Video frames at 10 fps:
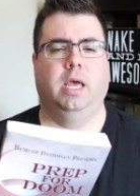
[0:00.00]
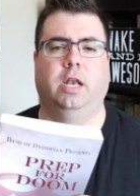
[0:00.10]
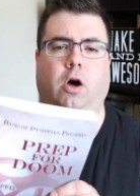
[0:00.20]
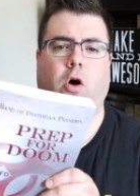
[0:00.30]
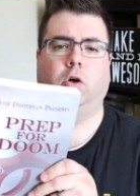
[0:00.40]

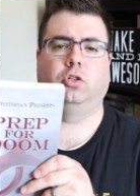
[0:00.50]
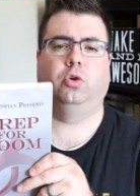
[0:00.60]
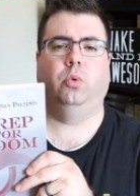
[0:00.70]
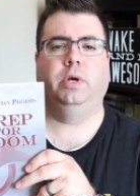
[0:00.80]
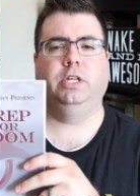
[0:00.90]
and all
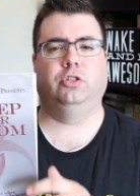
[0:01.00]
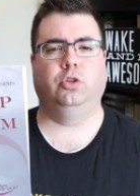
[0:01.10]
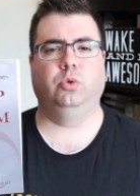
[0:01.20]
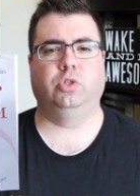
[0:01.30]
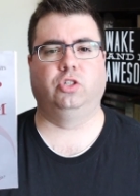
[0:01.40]

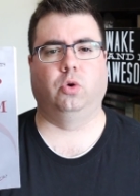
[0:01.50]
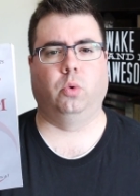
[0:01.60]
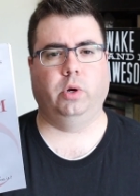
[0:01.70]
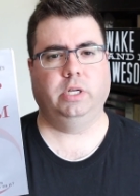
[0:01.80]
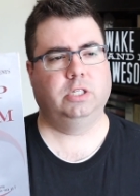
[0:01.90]
22
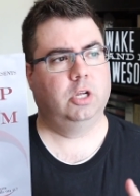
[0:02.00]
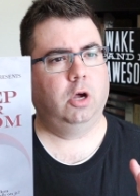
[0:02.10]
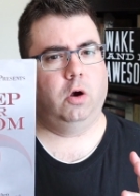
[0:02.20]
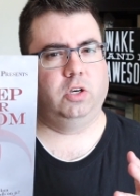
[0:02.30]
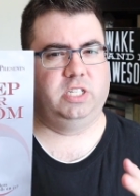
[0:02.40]
stories
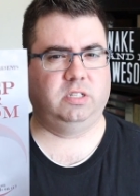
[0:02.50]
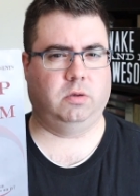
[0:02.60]
are